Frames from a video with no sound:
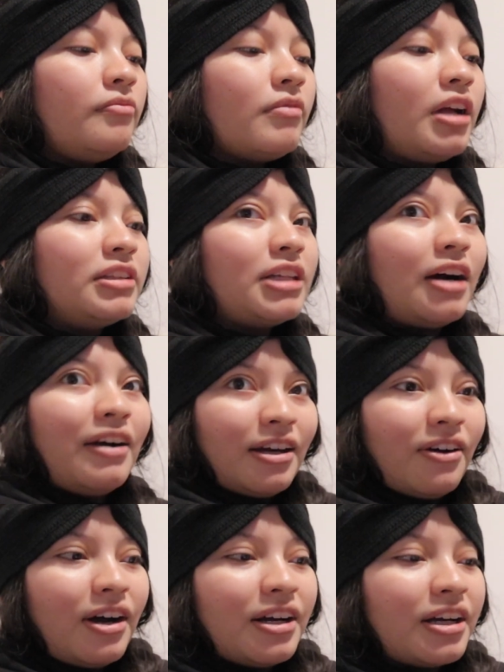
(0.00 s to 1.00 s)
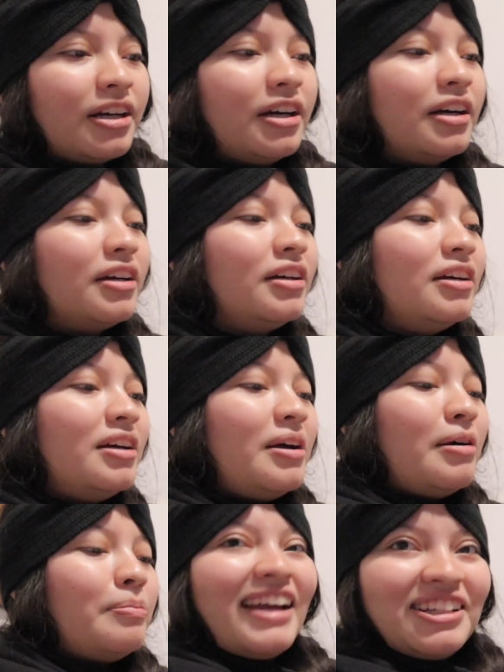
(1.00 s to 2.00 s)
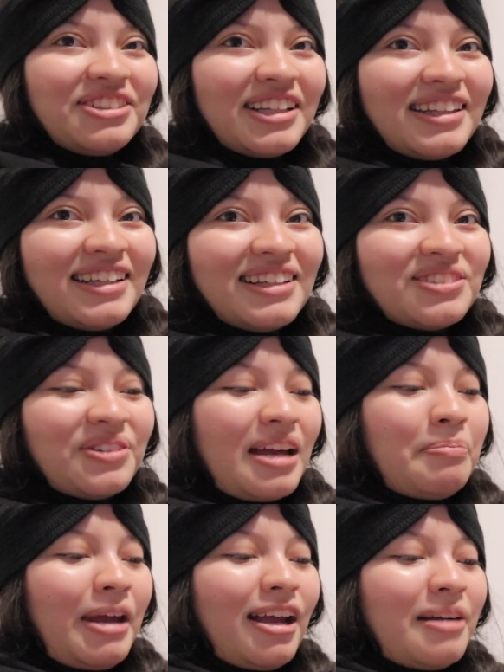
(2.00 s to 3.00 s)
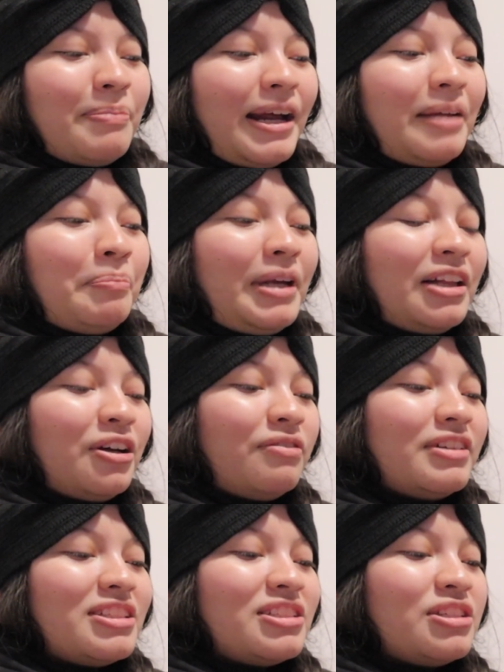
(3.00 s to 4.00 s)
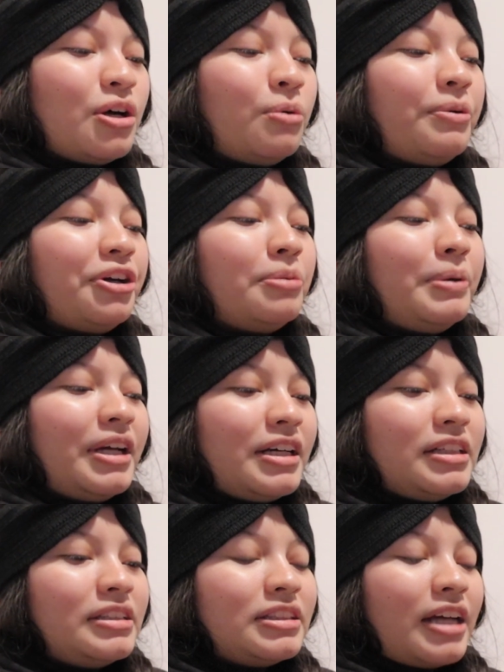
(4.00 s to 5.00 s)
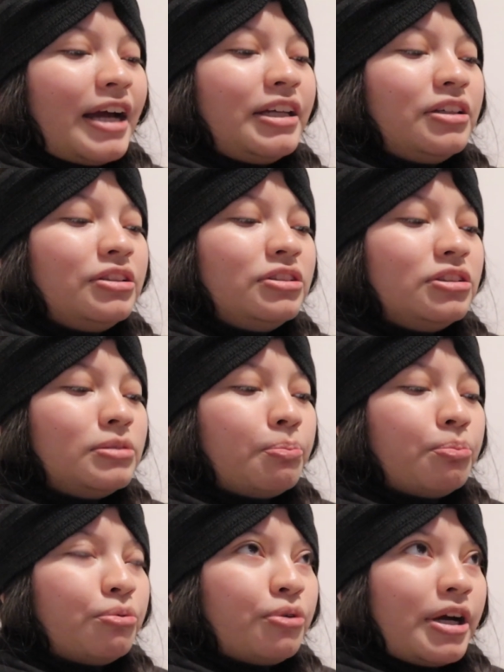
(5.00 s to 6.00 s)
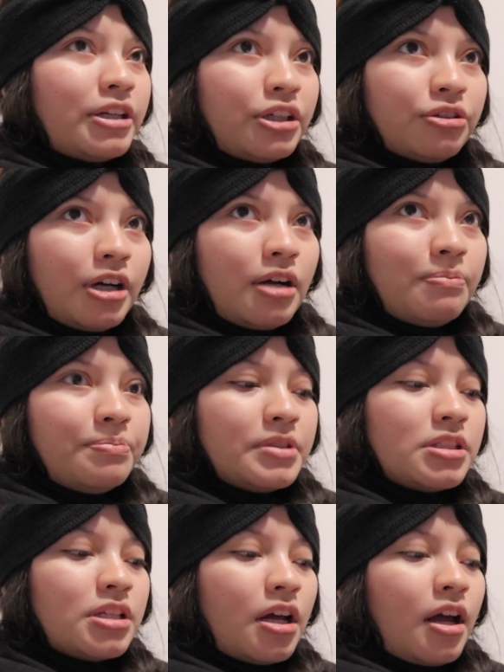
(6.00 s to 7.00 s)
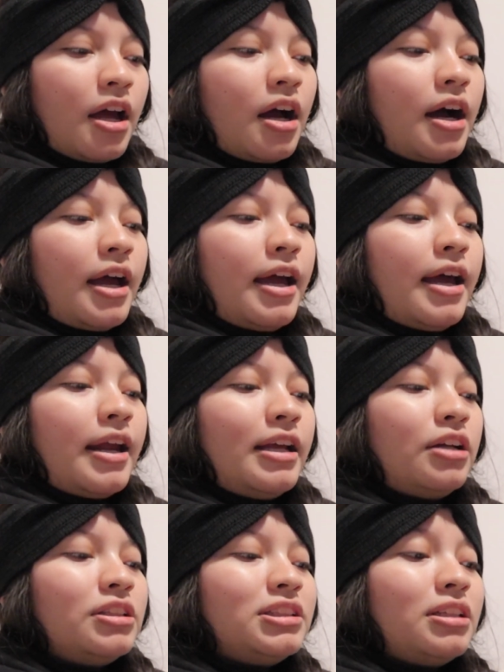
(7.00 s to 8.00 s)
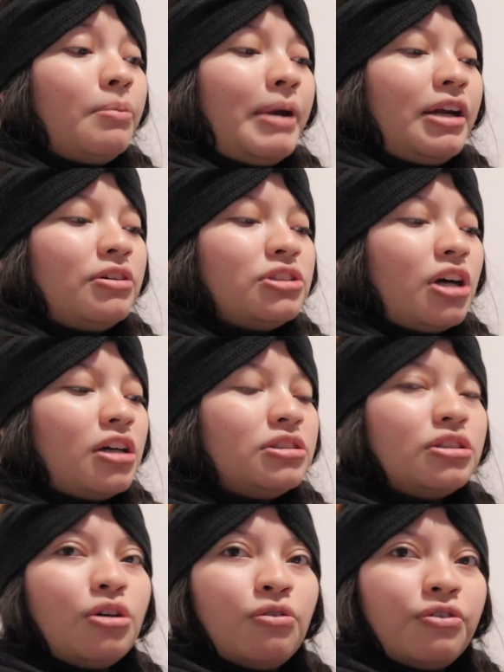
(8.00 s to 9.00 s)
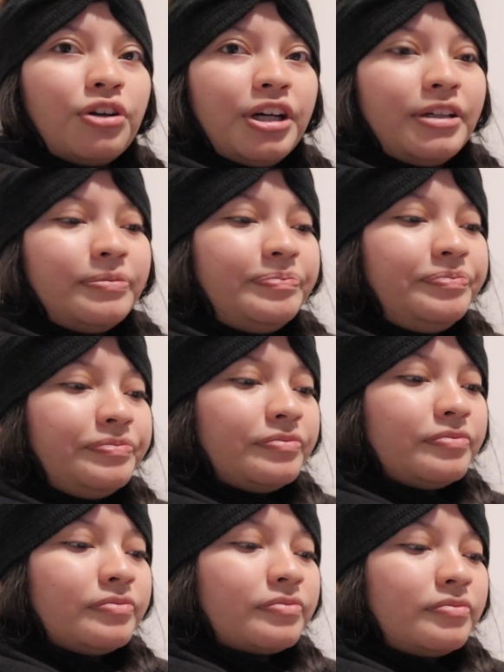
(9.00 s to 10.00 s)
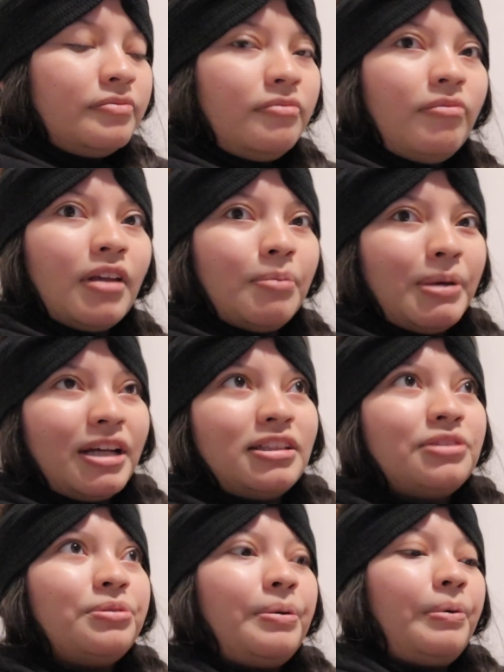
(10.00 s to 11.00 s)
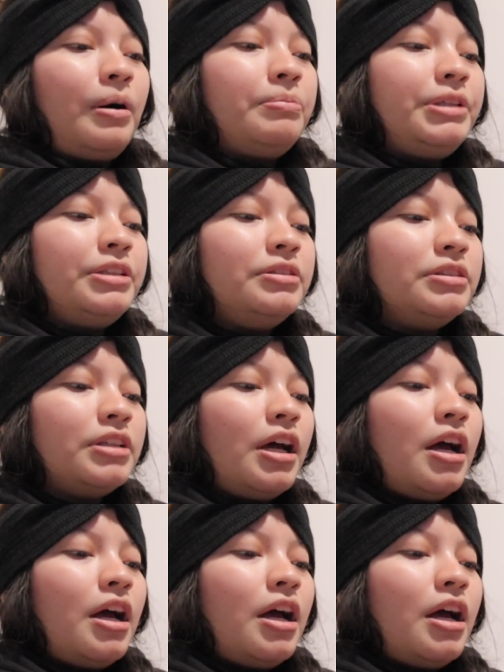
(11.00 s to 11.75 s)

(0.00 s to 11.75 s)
That's how I know how to cook. Adrian thinks when I make my meatloaf, it's so weird because I use breadcrumbs and I use tomato sauce over it because that's what my mom used.